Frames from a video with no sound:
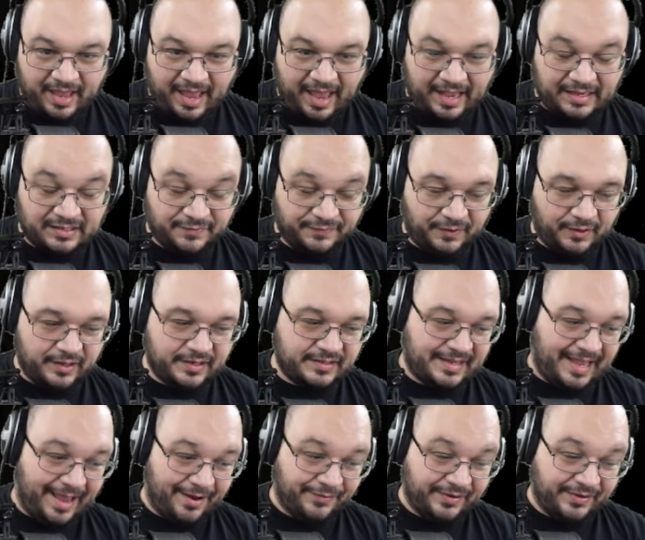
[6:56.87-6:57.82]
As far as
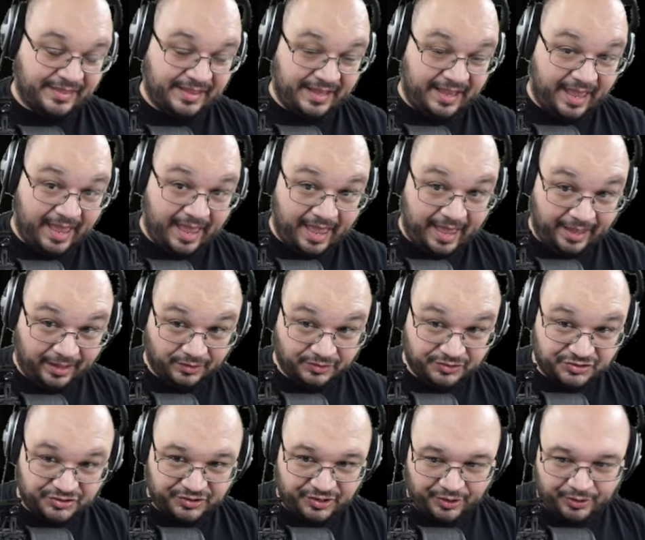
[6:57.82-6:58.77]
everything
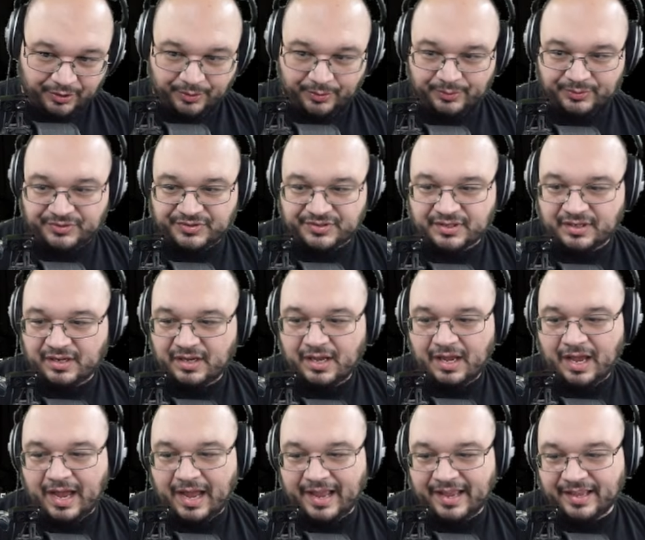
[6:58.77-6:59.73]
else goes,
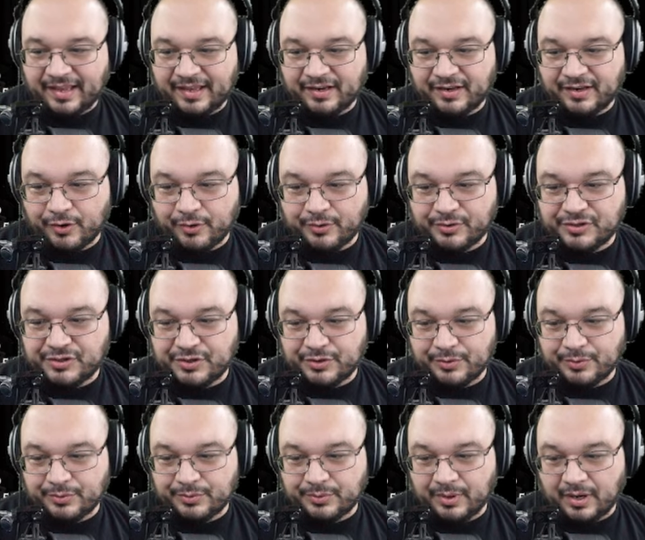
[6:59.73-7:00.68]
I can
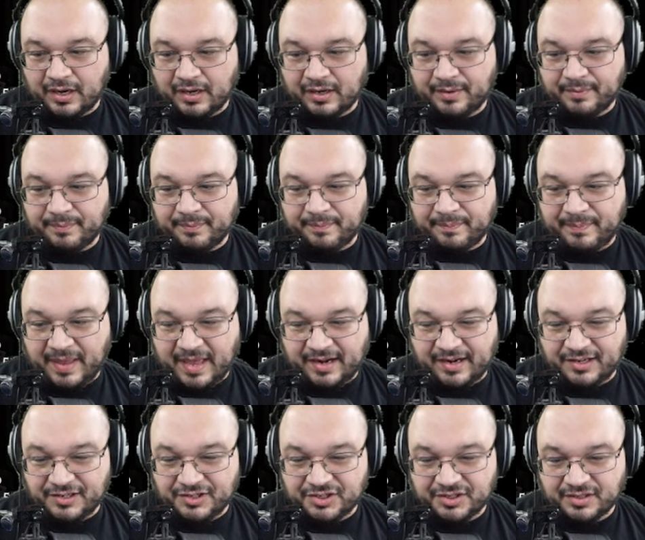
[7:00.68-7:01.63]
to
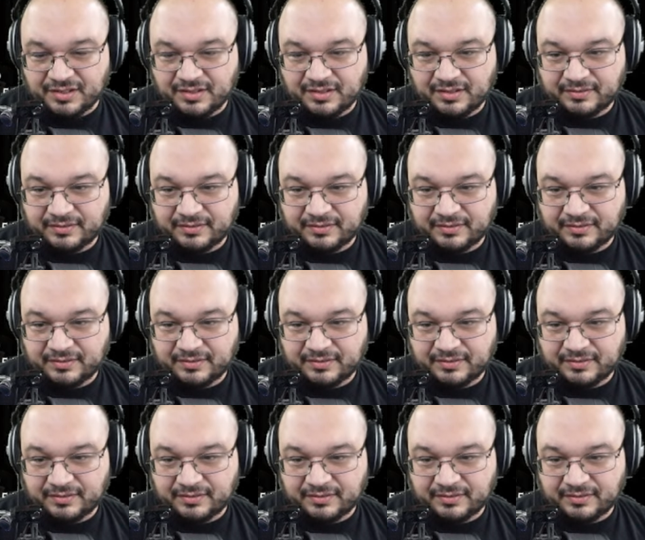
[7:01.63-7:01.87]
manage.